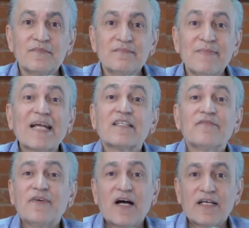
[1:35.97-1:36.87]

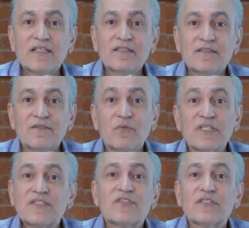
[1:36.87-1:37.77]
magnify
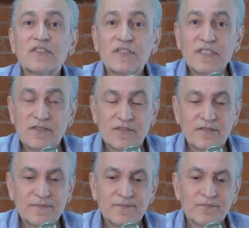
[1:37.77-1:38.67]
what is underneath.
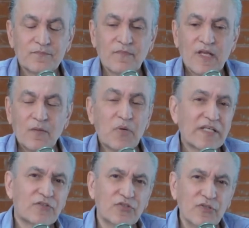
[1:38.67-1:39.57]
But
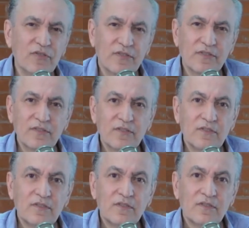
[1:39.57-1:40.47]
it took
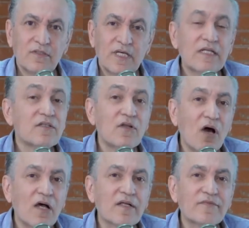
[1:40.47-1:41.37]
a
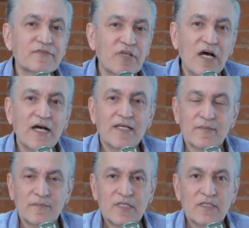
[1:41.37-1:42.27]
lot of
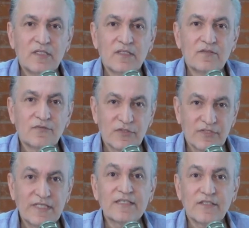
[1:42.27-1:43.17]
time for
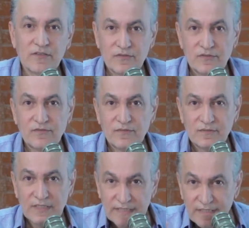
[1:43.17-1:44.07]
thinkers,
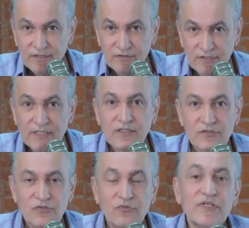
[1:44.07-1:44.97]
the linear
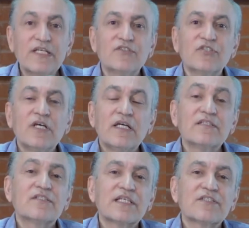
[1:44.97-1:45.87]
thinkers, to reach in
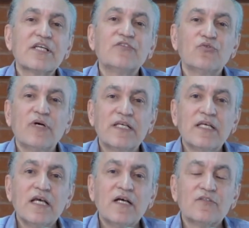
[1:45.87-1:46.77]

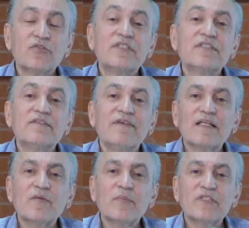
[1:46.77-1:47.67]
1620 to the
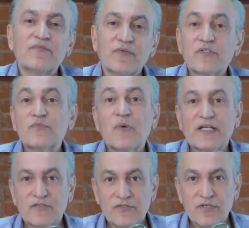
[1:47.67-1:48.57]
development of the first
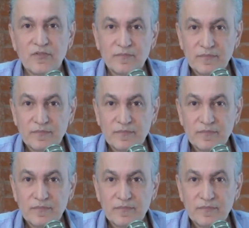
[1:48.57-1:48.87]
microscope,